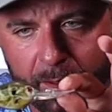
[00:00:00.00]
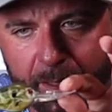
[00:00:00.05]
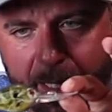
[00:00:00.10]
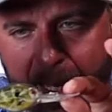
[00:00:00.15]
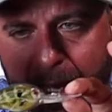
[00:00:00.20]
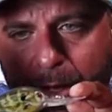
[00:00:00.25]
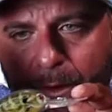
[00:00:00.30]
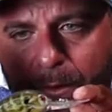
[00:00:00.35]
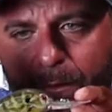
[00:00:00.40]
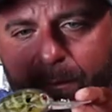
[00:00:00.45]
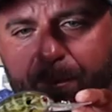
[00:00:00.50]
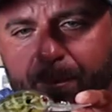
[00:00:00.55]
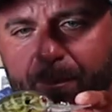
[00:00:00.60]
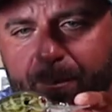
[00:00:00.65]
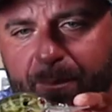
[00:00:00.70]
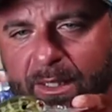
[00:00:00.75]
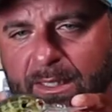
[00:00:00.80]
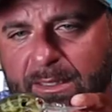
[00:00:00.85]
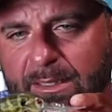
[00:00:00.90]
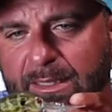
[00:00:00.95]
Now,
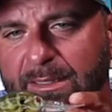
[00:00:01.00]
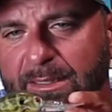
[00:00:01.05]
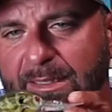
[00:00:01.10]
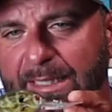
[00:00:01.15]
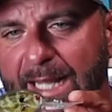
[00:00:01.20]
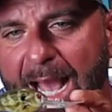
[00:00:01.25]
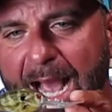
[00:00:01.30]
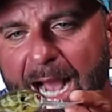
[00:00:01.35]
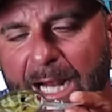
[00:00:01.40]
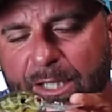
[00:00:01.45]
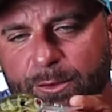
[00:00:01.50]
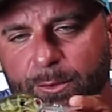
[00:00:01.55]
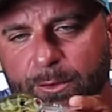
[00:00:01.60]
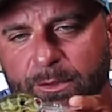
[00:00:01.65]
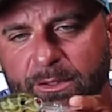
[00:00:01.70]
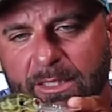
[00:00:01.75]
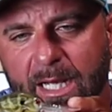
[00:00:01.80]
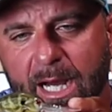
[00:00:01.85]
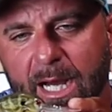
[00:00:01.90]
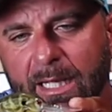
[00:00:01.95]
this is the
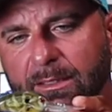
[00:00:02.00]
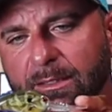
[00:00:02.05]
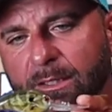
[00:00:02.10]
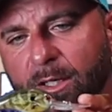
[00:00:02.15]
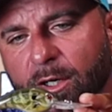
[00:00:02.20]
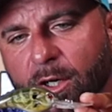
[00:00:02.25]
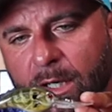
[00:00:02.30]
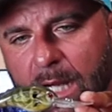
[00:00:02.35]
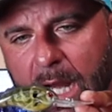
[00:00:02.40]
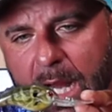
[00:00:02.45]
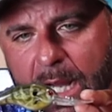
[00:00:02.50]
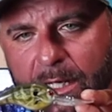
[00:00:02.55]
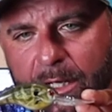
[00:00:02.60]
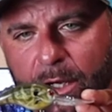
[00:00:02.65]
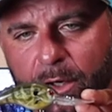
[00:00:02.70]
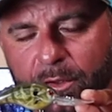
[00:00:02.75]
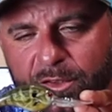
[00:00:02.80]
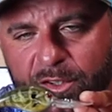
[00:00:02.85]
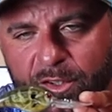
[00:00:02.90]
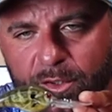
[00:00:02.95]
actual size hook I
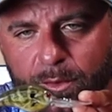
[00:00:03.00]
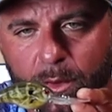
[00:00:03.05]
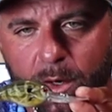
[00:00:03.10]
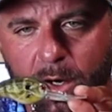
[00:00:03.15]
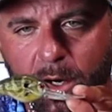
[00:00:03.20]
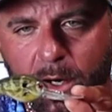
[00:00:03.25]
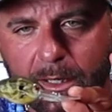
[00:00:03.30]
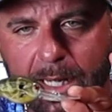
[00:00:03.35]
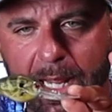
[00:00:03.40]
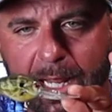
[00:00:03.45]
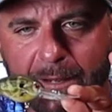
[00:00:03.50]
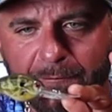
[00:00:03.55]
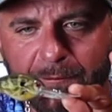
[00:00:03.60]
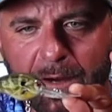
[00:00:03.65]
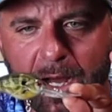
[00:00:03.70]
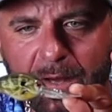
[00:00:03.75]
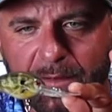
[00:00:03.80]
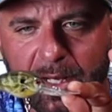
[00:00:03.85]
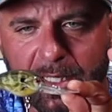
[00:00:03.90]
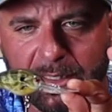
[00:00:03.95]
go to on a
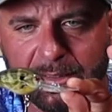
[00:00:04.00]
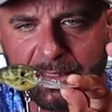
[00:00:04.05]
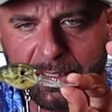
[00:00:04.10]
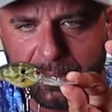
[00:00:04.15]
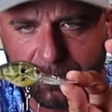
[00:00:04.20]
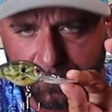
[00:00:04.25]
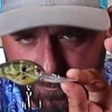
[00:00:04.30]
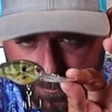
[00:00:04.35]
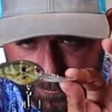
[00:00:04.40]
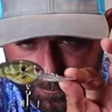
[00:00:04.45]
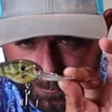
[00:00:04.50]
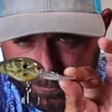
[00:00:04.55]
5XD.